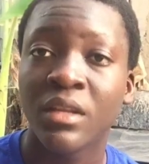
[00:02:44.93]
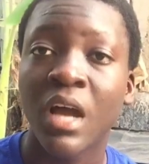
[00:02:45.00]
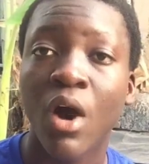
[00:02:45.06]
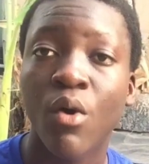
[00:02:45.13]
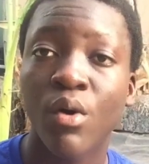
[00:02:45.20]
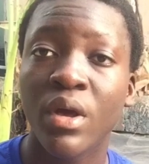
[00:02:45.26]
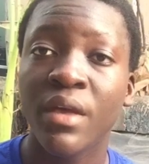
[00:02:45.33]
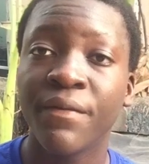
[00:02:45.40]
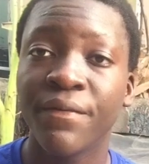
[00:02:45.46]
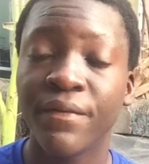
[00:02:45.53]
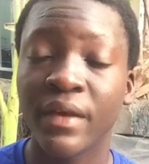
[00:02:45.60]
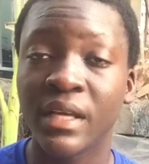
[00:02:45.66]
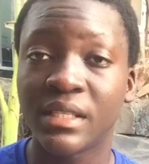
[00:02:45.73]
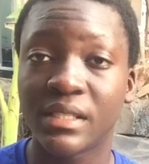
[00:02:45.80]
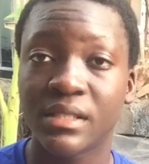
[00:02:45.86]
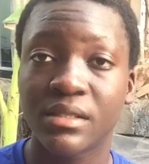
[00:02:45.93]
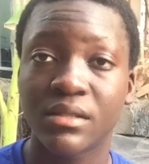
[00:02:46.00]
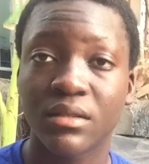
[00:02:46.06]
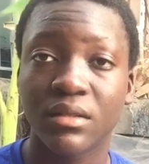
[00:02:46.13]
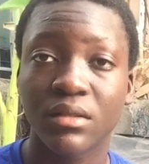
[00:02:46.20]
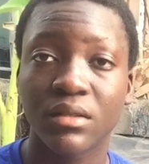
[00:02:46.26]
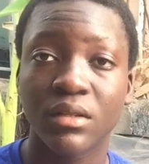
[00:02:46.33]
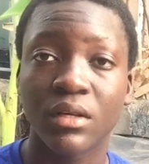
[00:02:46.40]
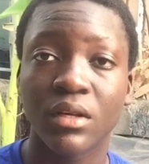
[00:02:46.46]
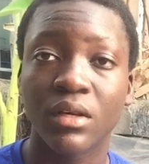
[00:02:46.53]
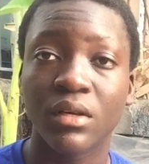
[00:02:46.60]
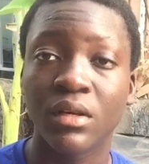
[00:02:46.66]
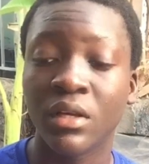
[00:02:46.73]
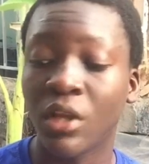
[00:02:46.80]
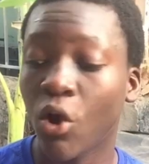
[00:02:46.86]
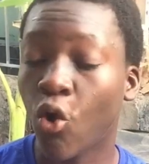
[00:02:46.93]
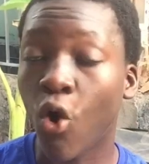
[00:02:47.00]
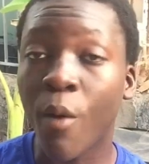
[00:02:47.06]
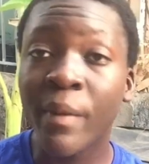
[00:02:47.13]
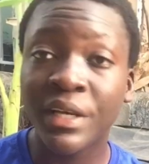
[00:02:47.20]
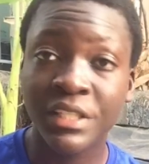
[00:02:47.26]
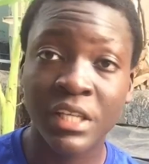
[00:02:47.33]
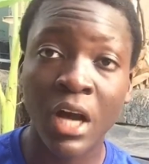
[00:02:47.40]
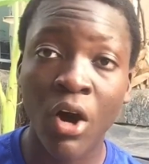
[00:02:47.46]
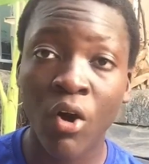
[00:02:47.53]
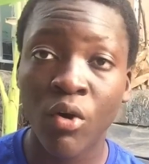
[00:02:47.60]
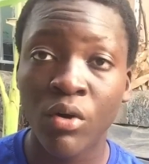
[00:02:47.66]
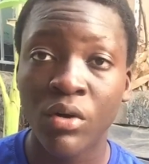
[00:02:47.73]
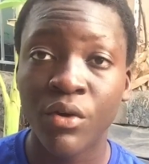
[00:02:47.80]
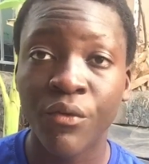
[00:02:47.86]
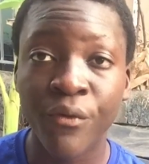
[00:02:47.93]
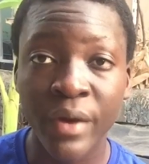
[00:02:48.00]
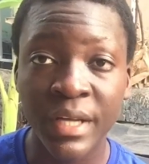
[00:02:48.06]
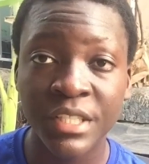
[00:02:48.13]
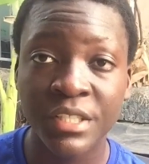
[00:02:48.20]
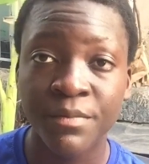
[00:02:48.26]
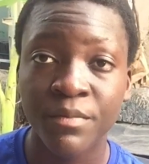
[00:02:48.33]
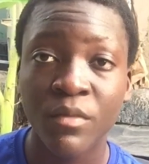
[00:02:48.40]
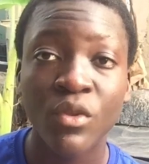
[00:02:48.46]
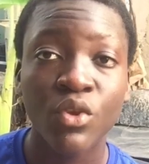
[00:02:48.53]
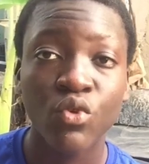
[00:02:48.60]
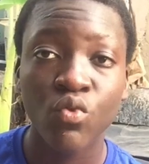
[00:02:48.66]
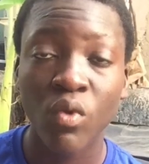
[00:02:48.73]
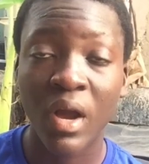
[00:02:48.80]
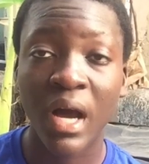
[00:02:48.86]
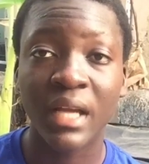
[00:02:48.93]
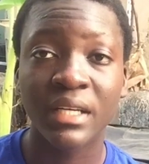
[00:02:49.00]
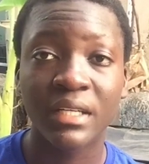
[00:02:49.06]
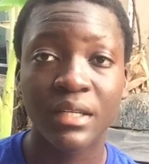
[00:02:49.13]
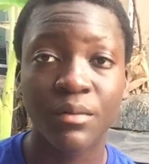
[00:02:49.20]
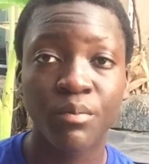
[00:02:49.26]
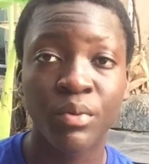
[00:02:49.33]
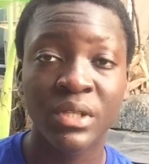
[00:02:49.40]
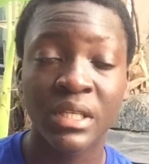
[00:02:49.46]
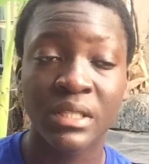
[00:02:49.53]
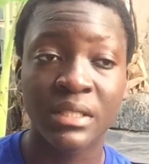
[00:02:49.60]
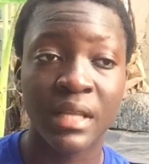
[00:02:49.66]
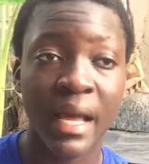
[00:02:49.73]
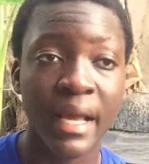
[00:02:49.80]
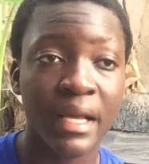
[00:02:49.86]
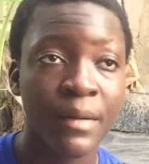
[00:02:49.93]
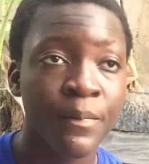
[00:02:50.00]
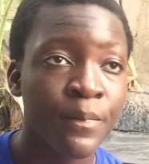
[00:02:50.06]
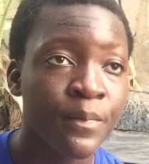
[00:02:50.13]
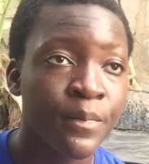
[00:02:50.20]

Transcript: Now, if it's in a commercial range, you can put it like,